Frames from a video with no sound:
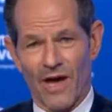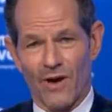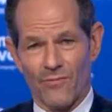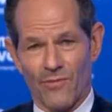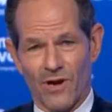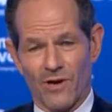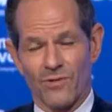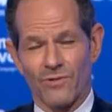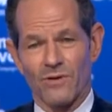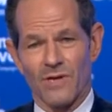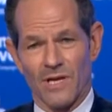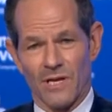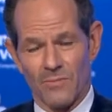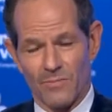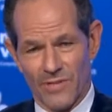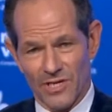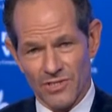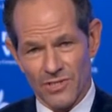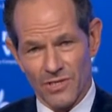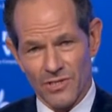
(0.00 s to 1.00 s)
that record
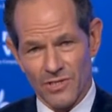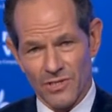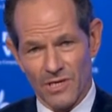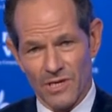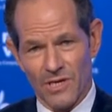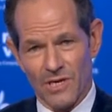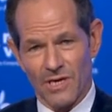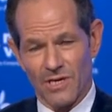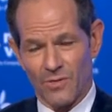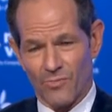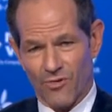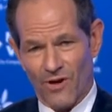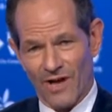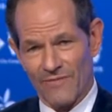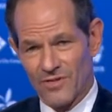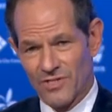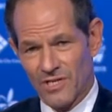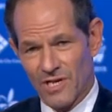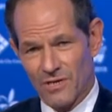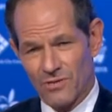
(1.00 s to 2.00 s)
in business in the
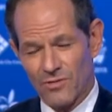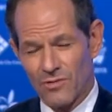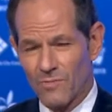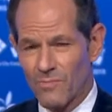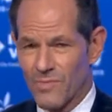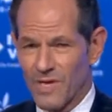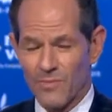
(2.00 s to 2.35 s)
private sector.